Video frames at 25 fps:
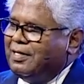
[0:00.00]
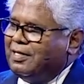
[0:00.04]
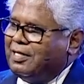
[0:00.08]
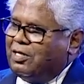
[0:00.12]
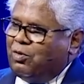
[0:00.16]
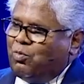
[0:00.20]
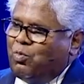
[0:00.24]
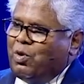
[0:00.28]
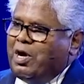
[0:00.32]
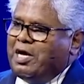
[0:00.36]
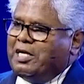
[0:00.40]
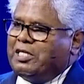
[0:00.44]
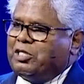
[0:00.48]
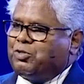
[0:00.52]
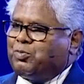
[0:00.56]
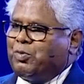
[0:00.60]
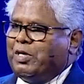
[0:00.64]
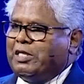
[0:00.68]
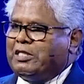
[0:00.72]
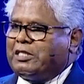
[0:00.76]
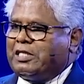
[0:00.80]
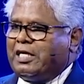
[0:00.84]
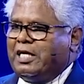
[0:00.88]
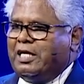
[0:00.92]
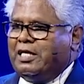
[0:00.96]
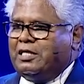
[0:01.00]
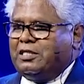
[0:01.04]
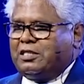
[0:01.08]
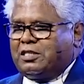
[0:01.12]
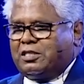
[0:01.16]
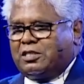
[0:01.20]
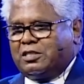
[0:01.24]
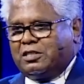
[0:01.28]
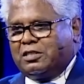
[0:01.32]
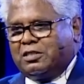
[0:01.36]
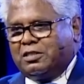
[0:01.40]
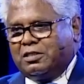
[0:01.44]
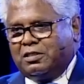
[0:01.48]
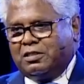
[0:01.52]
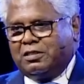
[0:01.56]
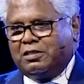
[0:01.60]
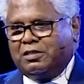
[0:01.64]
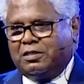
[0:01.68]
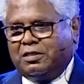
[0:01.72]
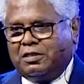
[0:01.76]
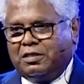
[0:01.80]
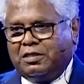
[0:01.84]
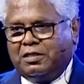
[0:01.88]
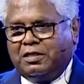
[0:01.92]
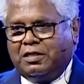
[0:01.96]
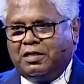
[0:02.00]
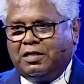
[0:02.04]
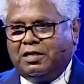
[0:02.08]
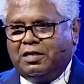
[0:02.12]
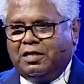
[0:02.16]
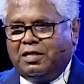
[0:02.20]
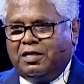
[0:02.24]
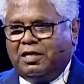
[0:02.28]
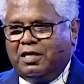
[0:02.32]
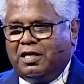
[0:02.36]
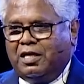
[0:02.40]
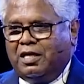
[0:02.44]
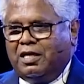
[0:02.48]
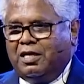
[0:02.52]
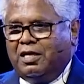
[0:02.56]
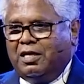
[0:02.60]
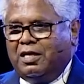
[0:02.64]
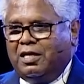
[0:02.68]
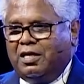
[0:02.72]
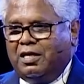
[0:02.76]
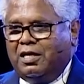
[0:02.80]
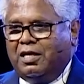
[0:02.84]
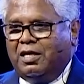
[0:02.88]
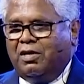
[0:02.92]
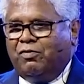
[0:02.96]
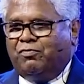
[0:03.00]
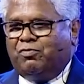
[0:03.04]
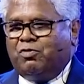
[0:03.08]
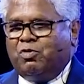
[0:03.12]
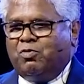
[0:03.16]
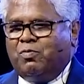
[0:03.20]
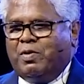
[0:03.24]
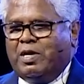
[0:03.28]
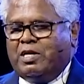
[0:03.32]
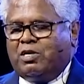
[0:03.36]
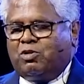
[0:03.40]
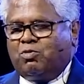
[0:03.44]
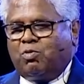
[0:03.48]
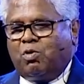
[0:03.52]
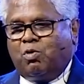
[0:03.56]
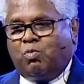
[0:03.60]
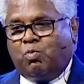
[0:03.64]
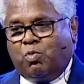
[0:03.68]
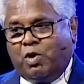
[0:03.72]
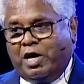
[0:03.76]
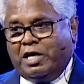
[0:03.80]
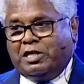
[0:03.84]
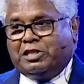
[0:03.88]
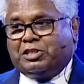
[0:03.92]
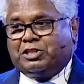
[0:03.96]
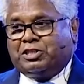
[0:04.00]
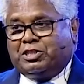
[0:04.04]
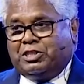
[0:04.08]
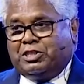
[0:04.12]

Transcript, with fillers: The works way says, if you went to a works